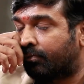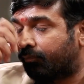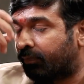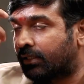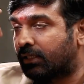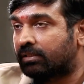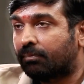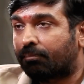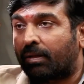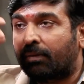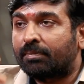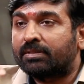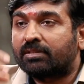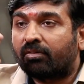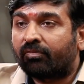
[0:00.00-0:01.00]
because the
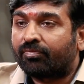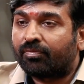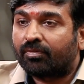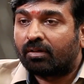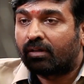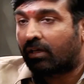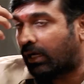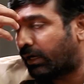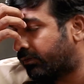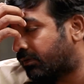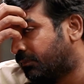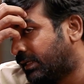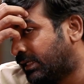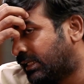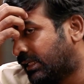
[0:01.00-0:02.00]
purpose of our
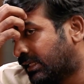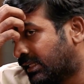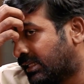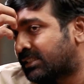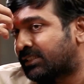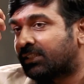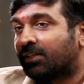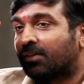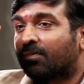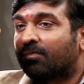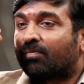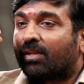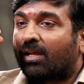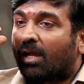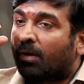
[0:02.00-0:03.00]
meeting is
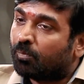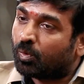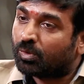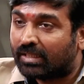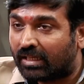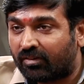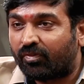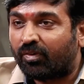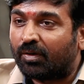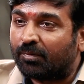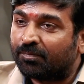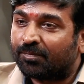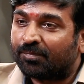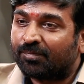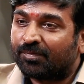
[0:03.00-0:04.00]
about that
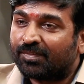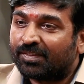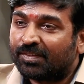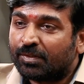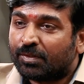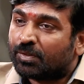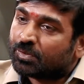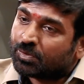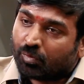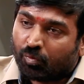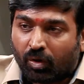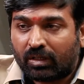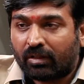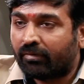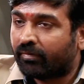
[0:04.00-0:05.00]
film. Mm. So
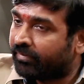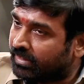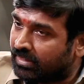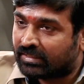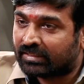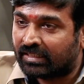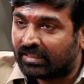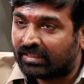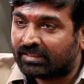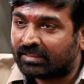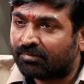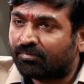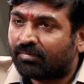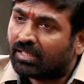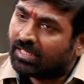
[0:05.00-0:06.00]
whatever we
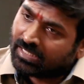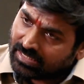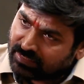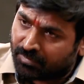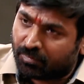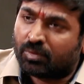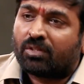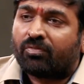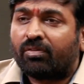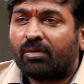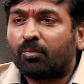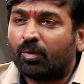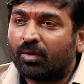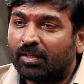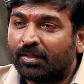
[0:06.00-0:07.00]
discuss, it is about the
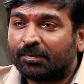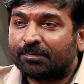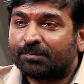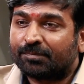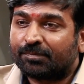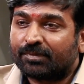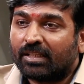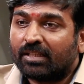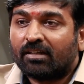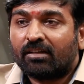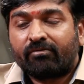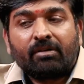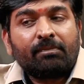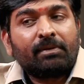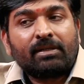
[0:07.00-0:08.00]
film only. Okay.
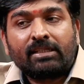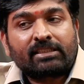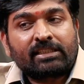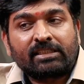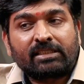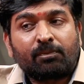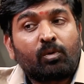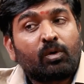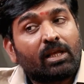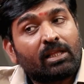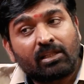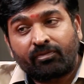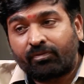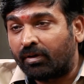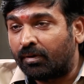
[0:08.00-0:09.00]
We may discuss about
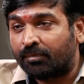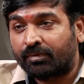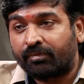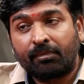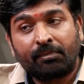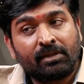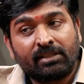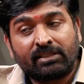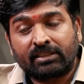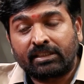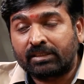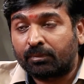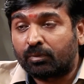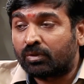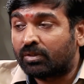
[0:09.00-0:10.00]
other films. We may
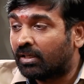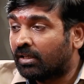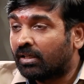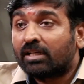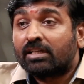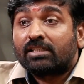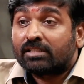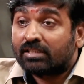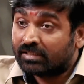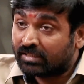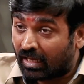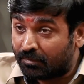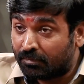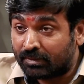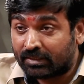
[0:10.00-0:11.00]
discuss about
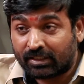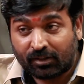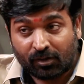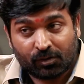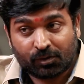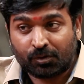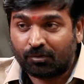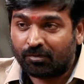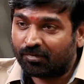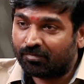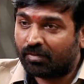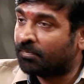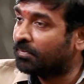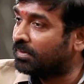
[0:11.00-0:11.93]
chai biscuit also. We